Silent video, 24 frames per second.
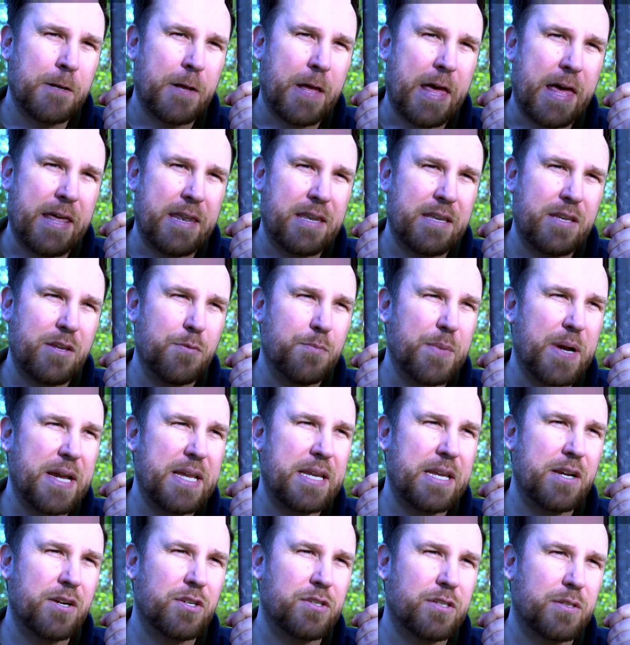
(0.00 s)
and you might
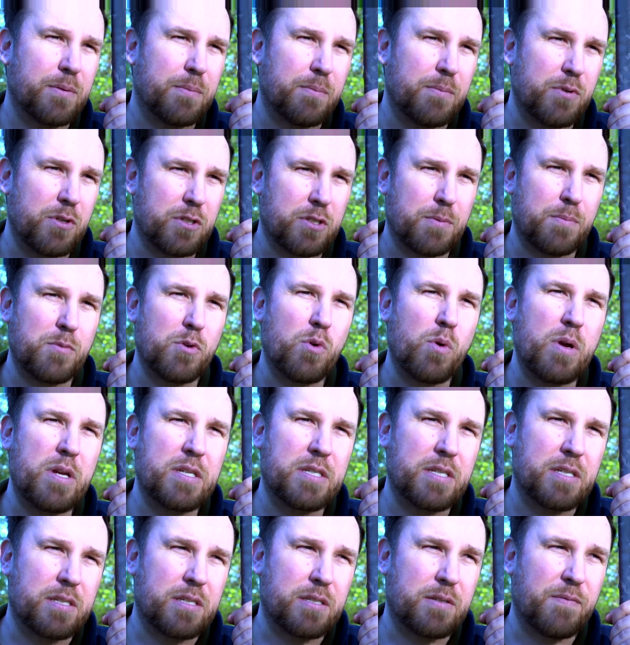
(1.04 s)
hear some
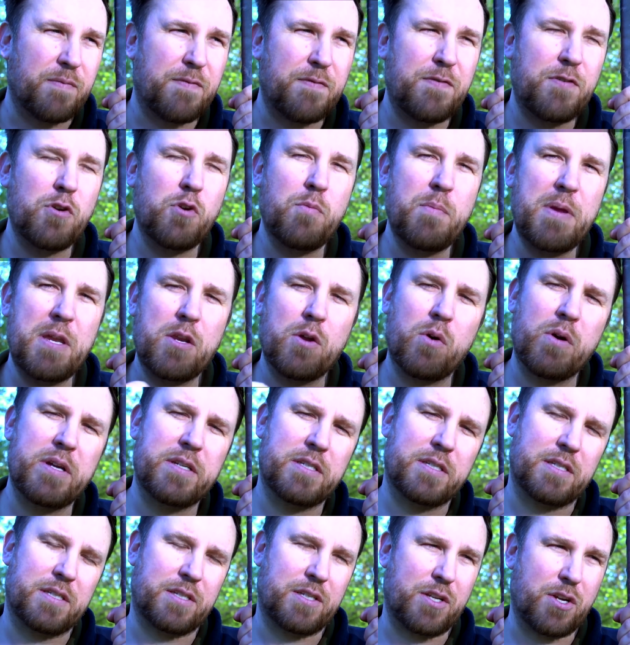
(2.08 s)
noises, some fumey
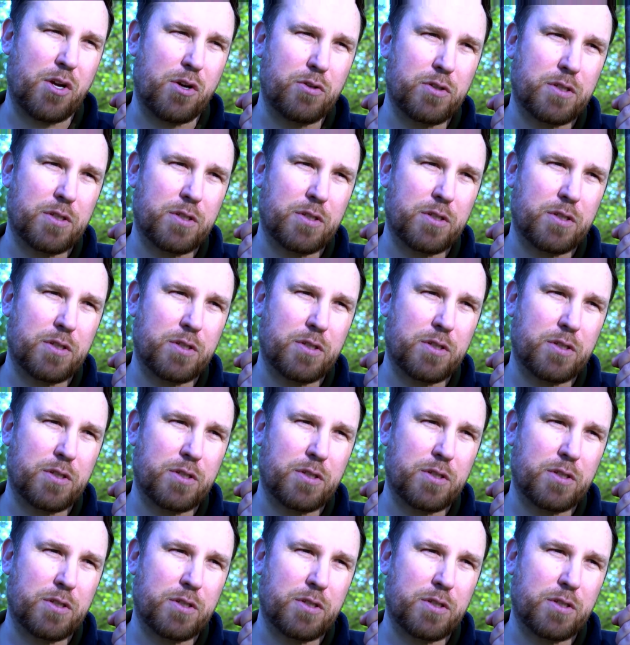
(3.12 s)
noises,